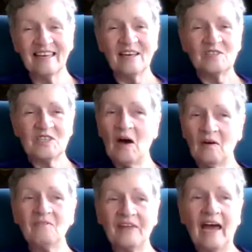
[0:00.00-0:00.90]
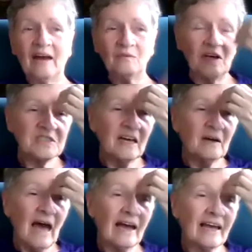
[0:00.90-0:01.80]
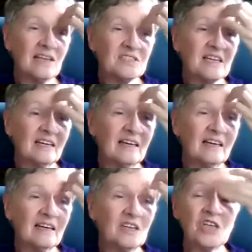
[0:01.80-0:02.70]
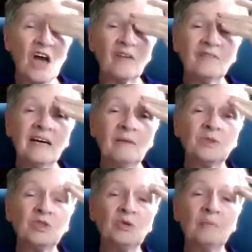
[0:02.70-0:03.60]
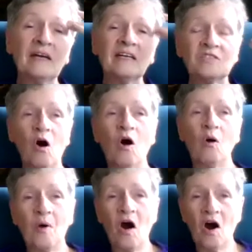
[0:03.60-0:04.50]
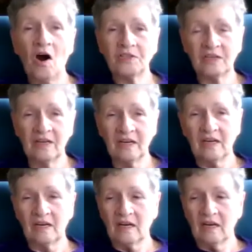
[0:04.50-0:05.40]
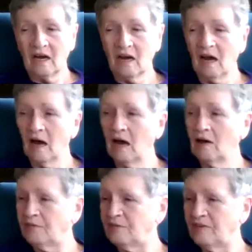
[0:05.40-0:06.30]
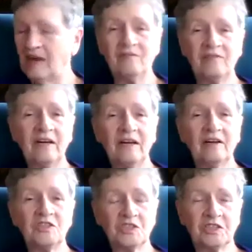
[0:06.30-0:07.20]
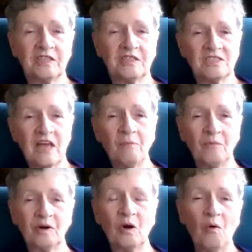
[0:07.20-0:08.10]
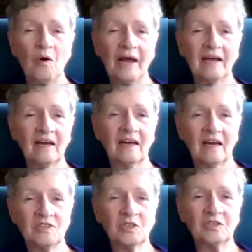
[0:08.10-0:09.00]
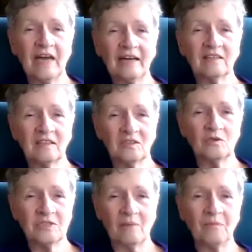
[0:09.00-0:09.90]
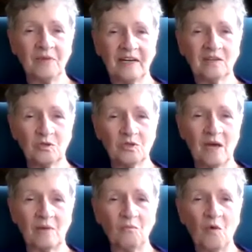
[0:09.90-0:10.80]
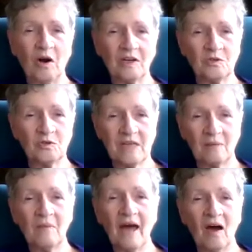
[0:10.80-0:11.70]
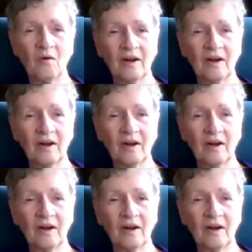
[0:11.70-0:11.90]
So that was, I guess, a shock for him too, but it's all part of every step we're going is connected to something, to someone, to somehow,